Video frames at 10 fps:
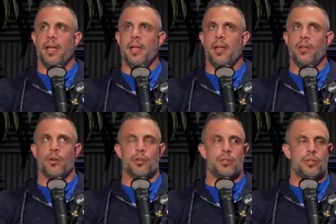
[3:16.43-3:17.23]
It,
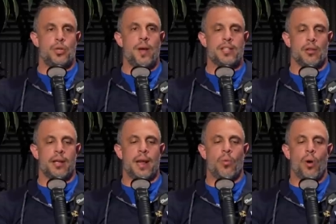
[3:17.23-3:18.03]
there's two ways of
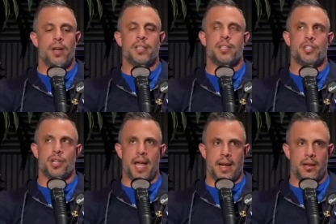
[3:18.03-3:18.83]
looking at it. One is it's
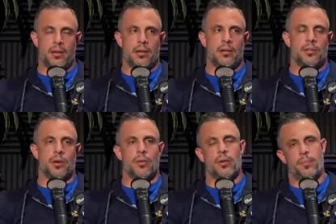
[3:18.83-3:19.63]
genetic,
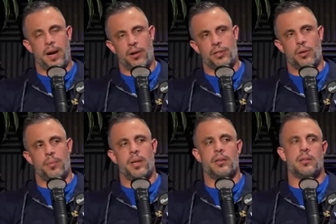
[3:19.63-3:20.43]
so your parents are
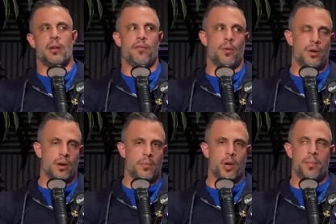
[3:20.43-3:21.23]
obese, therefore you're
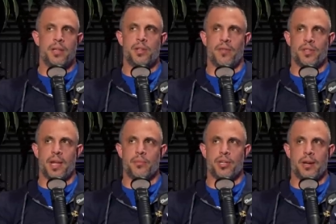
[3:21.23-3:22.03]
going to be obese. You have the
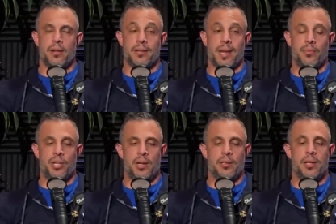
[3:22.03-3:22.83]
same gen the same
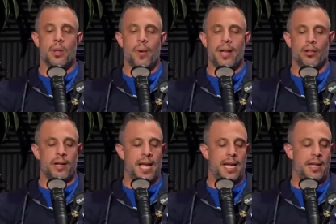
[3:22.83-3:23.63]
genes. The other way to
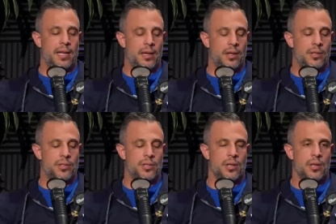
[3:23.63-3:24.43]
look at it
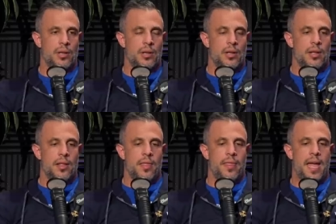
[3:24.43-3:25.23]
is
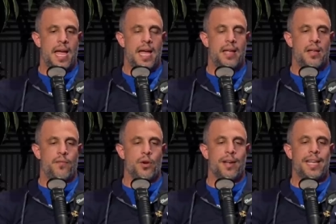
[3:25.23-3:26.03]
that
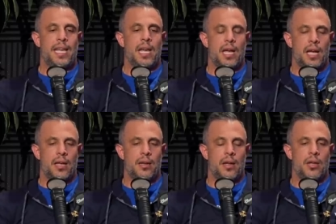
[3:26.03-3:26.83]
if you're a
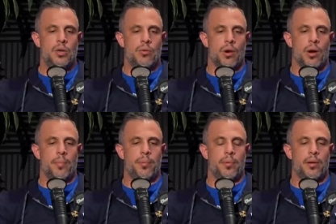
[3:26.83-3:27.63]
kid and you grow
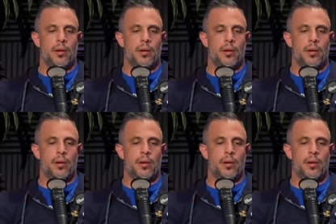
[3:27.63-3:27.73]
up